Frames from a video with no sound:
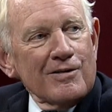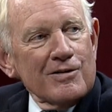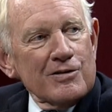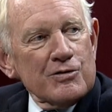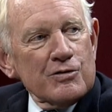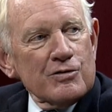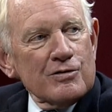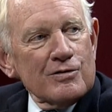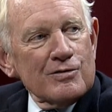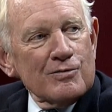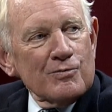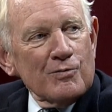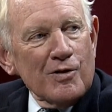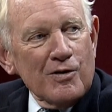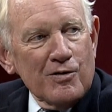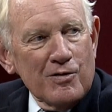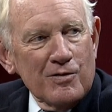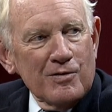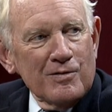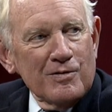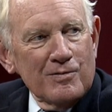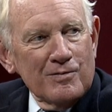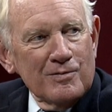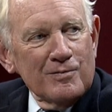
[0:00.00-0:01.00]
It
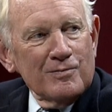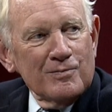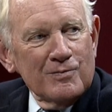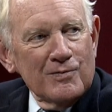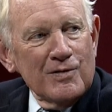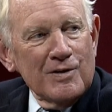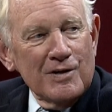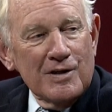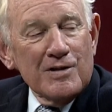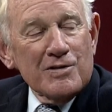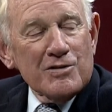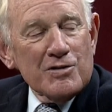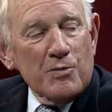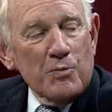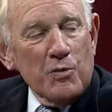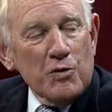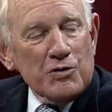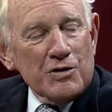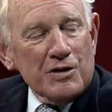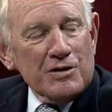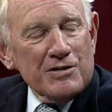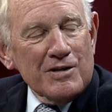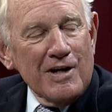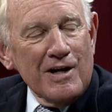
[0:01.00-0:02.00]
is the most
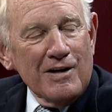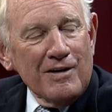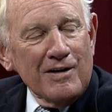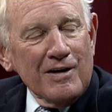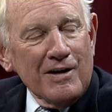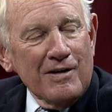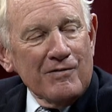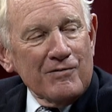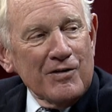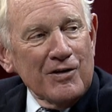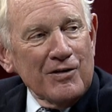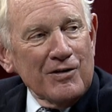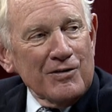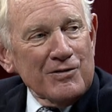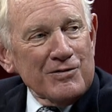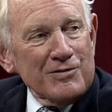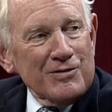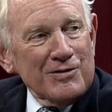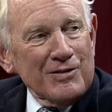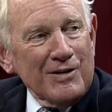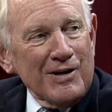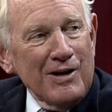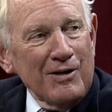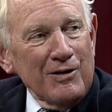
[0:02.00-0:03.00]
exciting thing I've done as
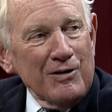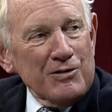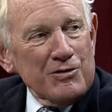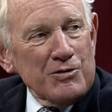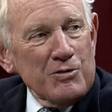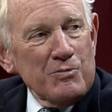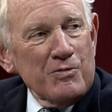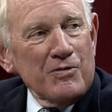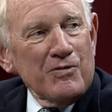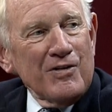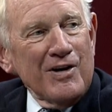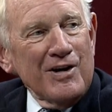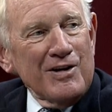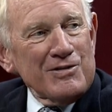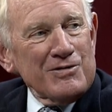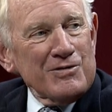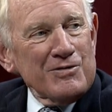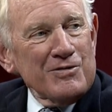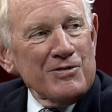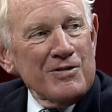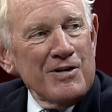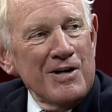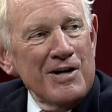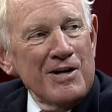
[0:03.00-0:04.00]
the county
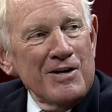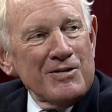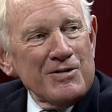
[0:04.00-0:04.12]
supervisor, mm-hmm.